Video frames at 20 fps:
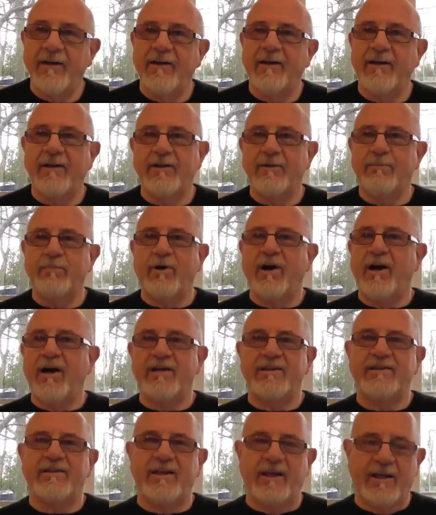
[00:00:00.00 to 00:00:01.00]
in the
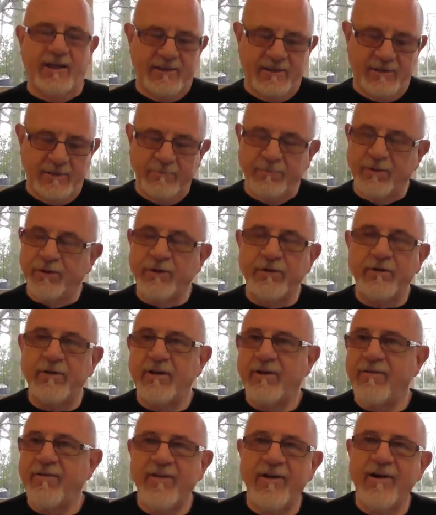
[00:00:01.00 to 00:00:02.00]
process and
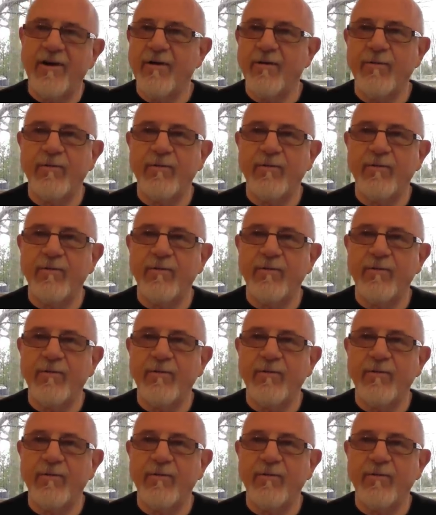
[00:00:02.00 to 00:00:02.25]
polluting their